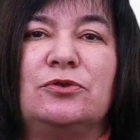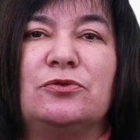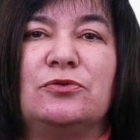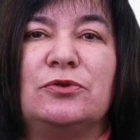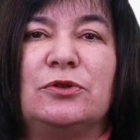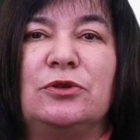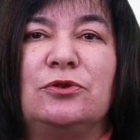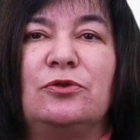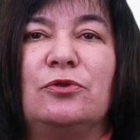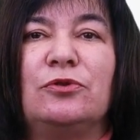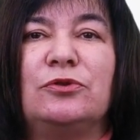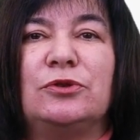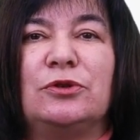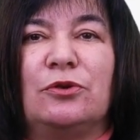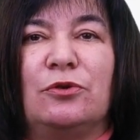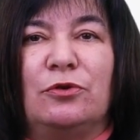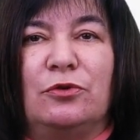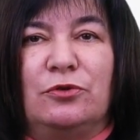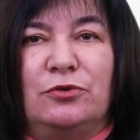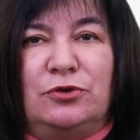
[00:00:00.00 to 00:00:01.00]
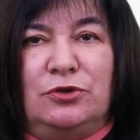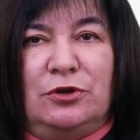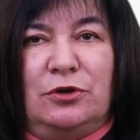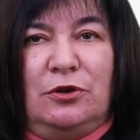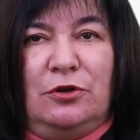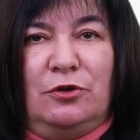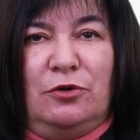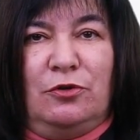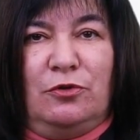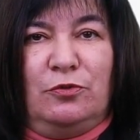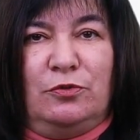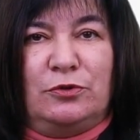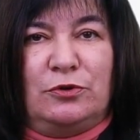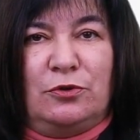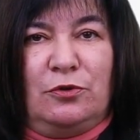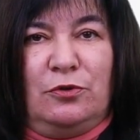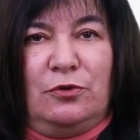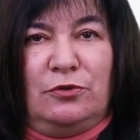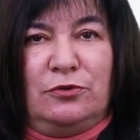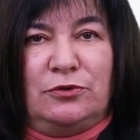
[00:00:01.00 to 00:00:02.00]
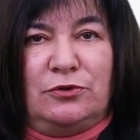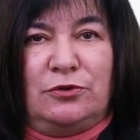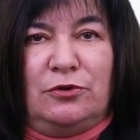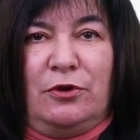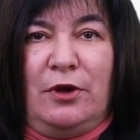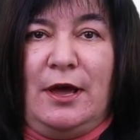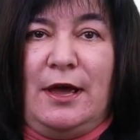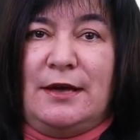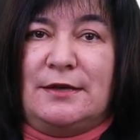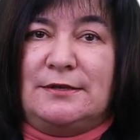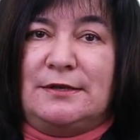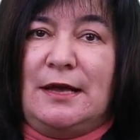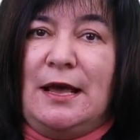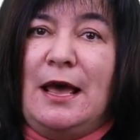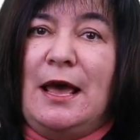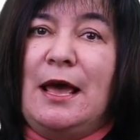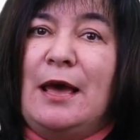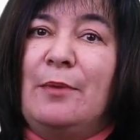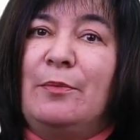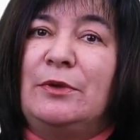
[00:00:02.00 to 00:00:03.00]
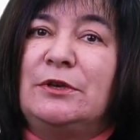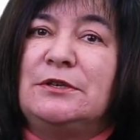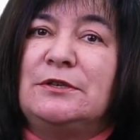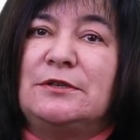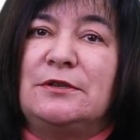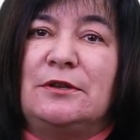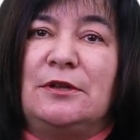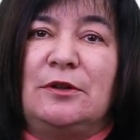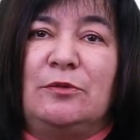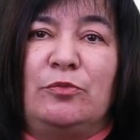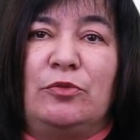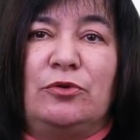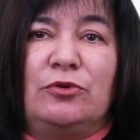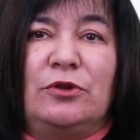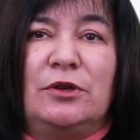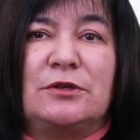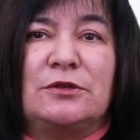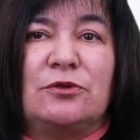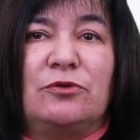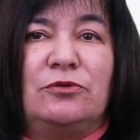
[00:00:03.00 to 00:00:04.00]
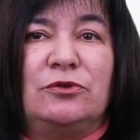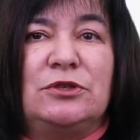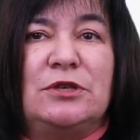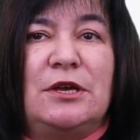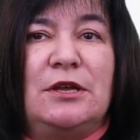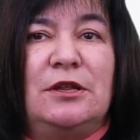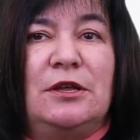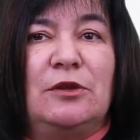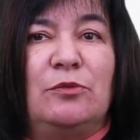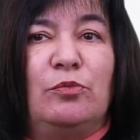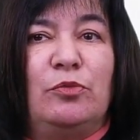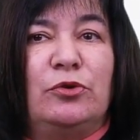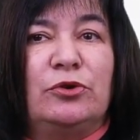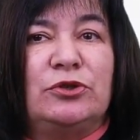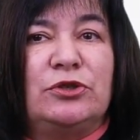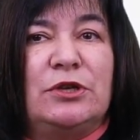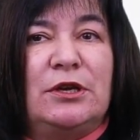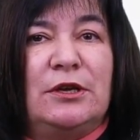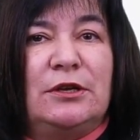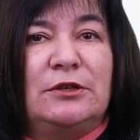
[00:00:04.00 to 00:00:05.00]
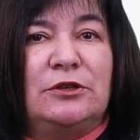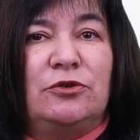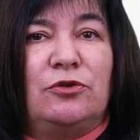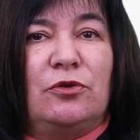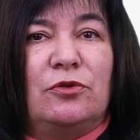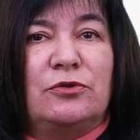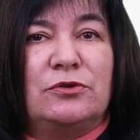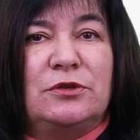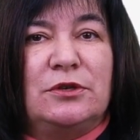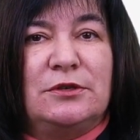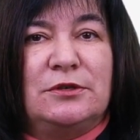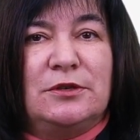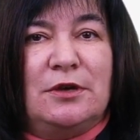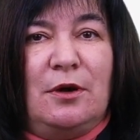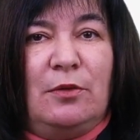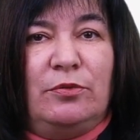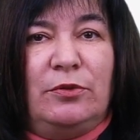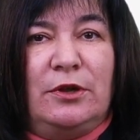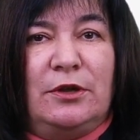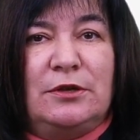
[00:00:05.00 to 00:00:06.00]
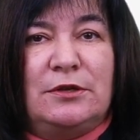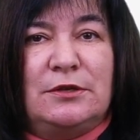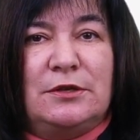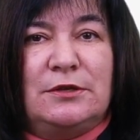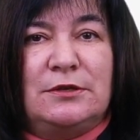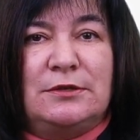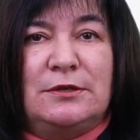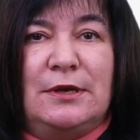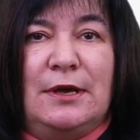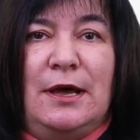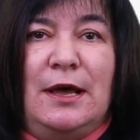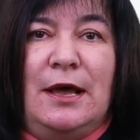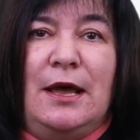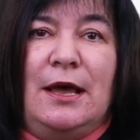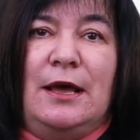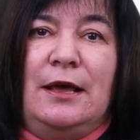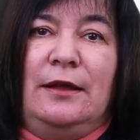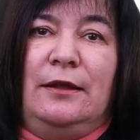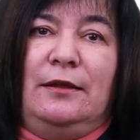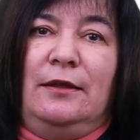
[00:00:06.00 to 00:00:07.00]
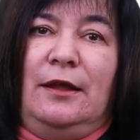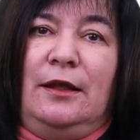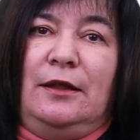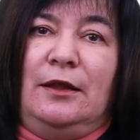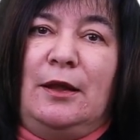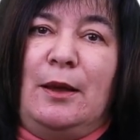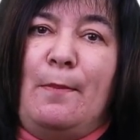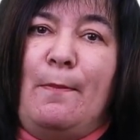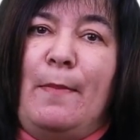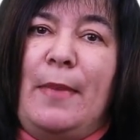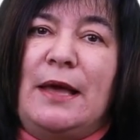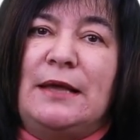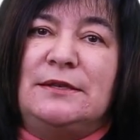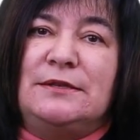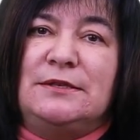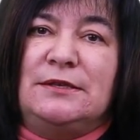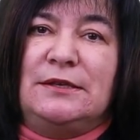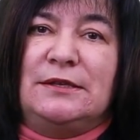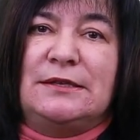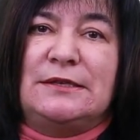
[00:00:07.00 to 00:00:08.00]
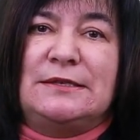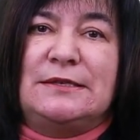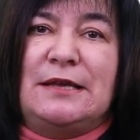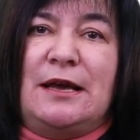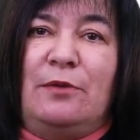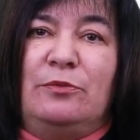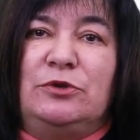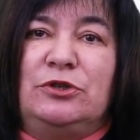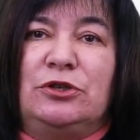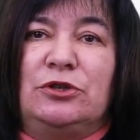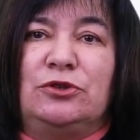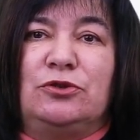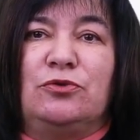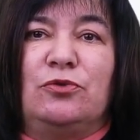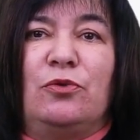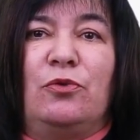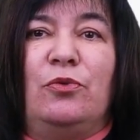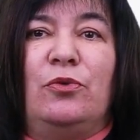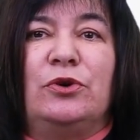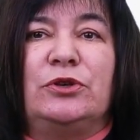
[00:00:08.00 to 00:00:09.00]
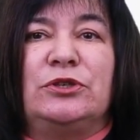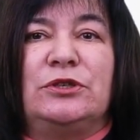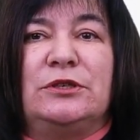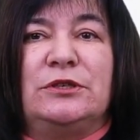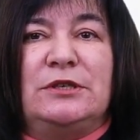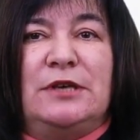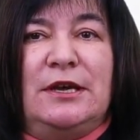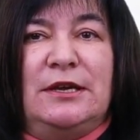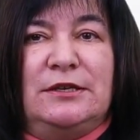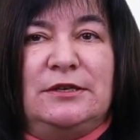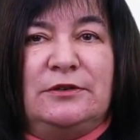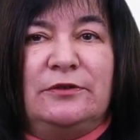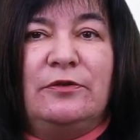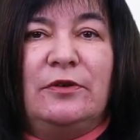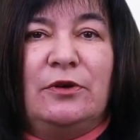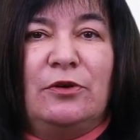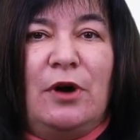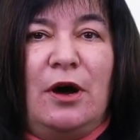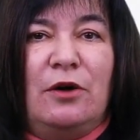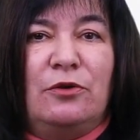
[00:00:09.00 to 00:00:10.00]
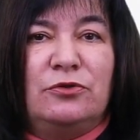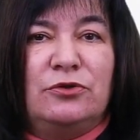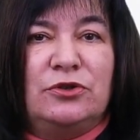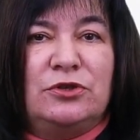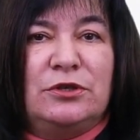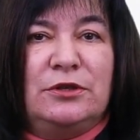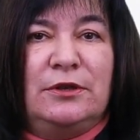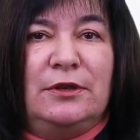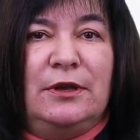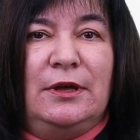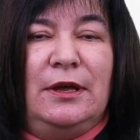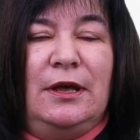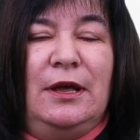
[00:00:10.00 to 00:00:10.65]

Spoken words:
to the toxicological groups also as medicinal products containing potent toxic substances, then medicine subject to quantitative accounting,